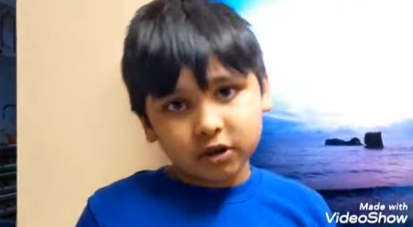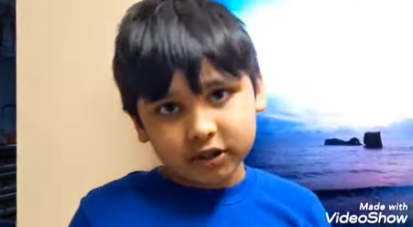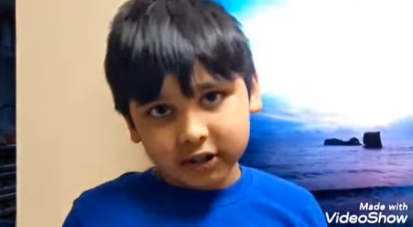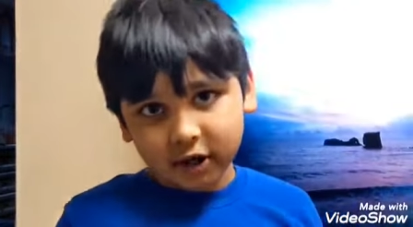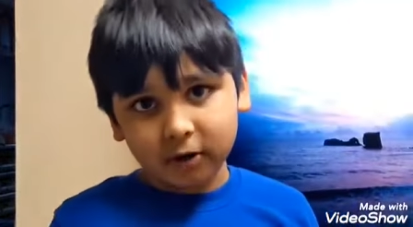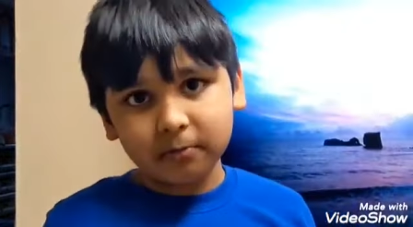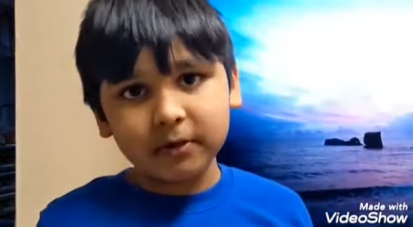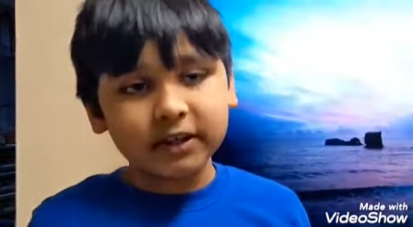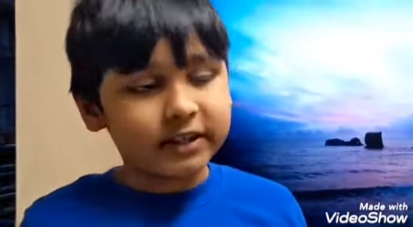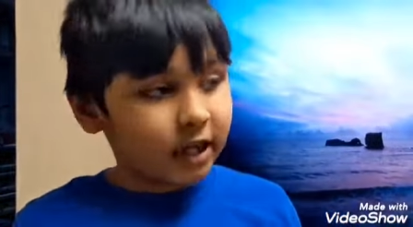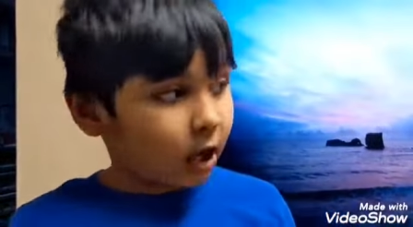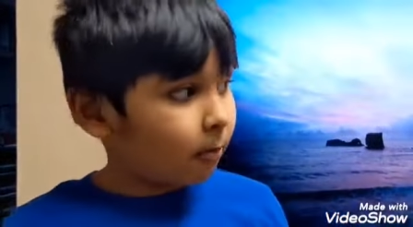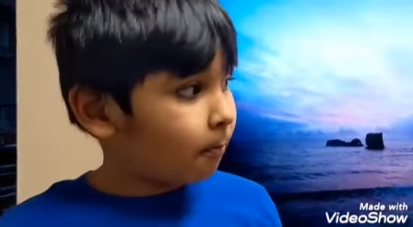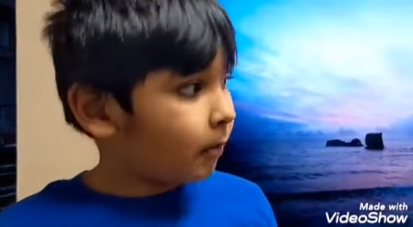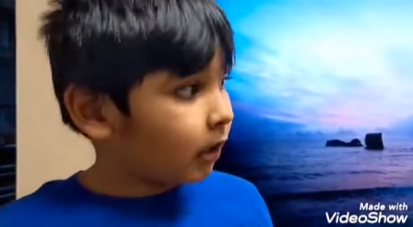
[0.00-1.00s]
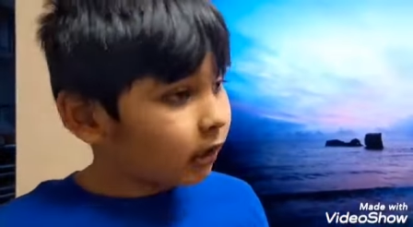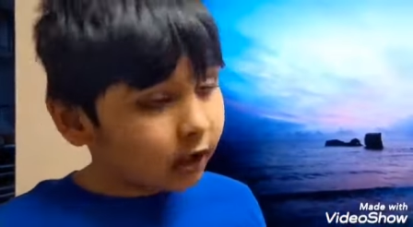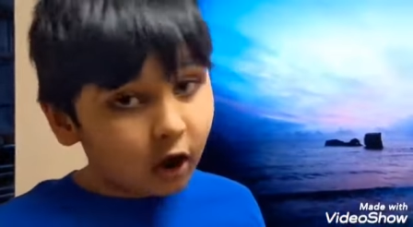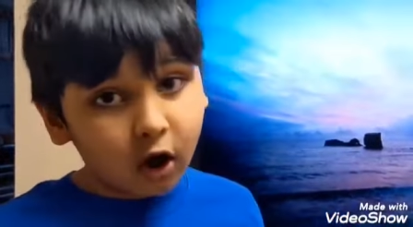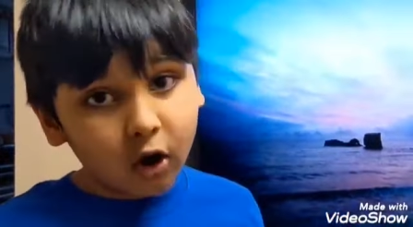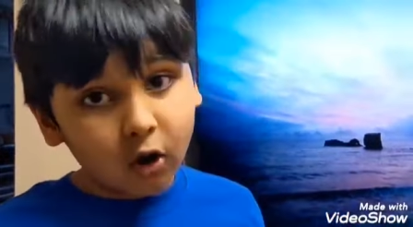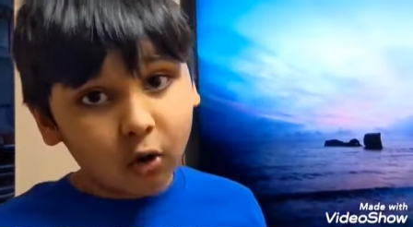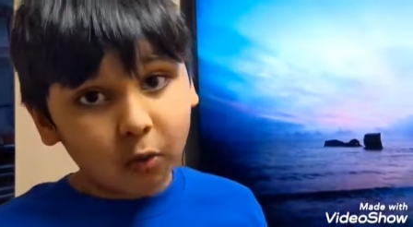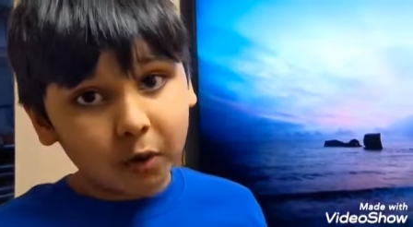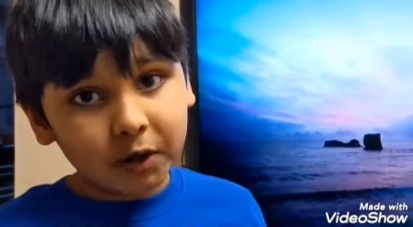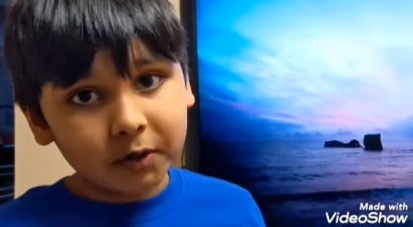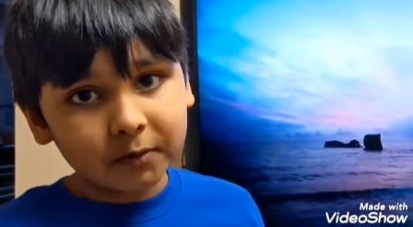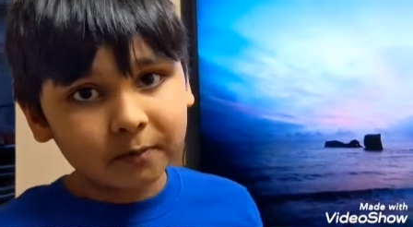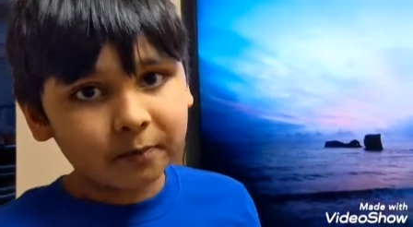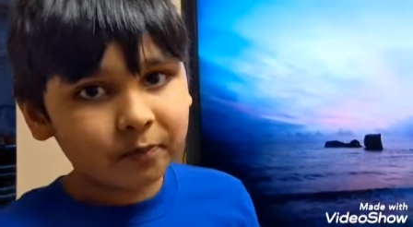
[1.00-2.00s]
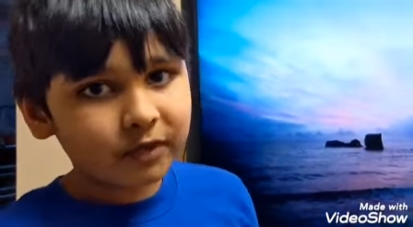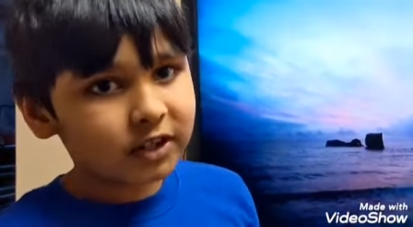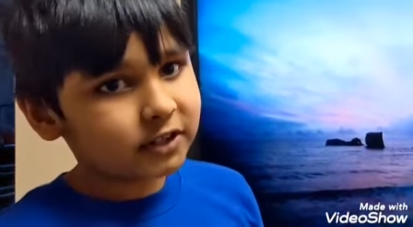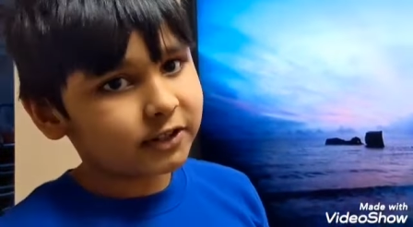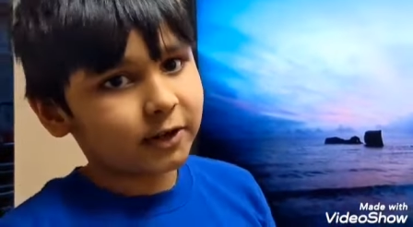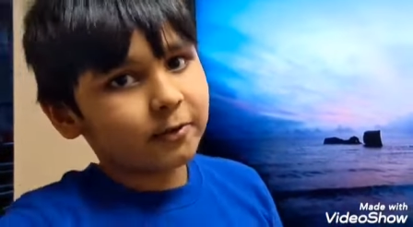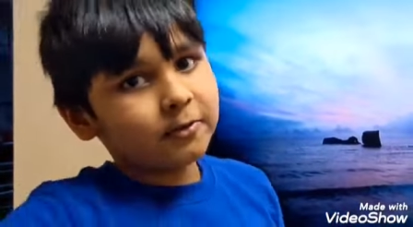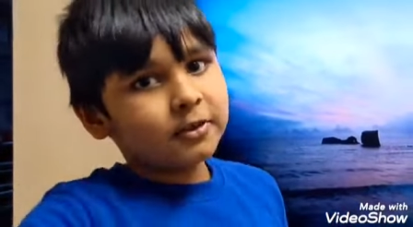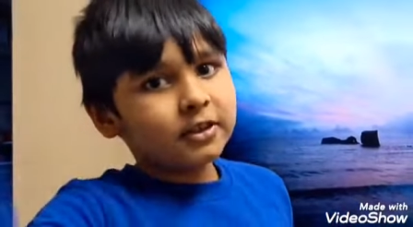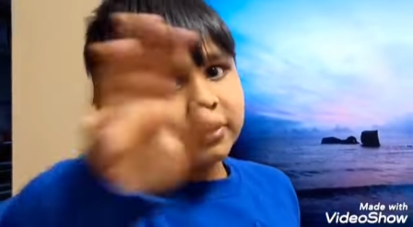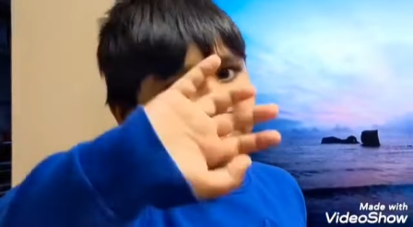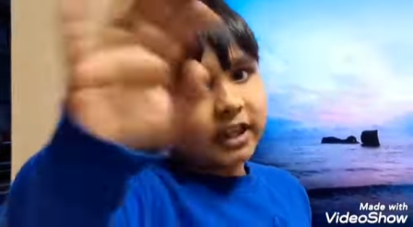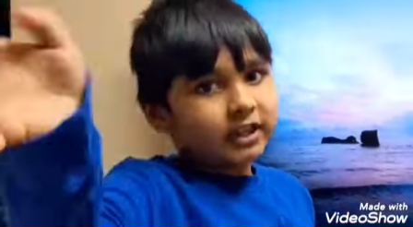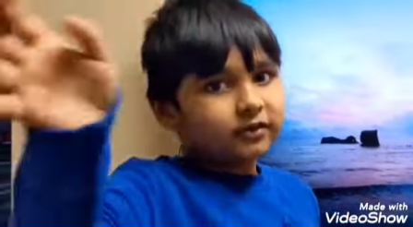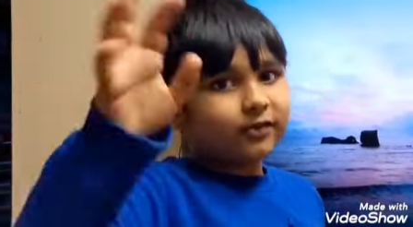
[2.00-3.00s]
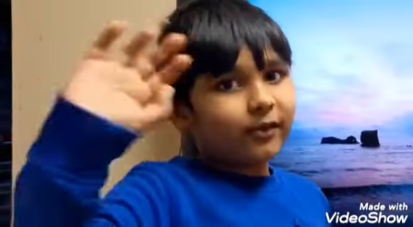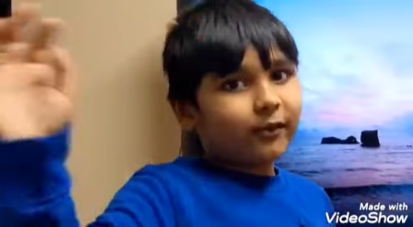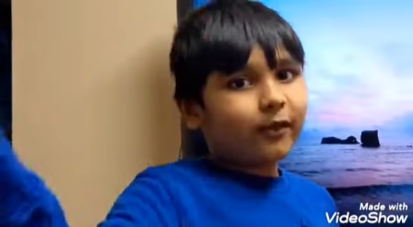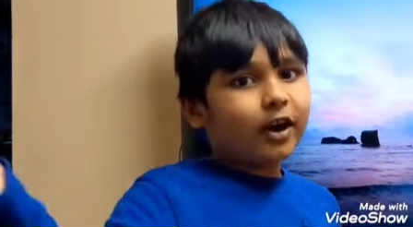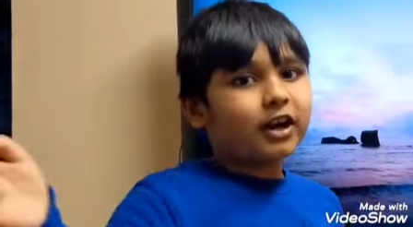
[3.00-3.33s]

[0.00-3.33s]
could tell me down below. So thanks for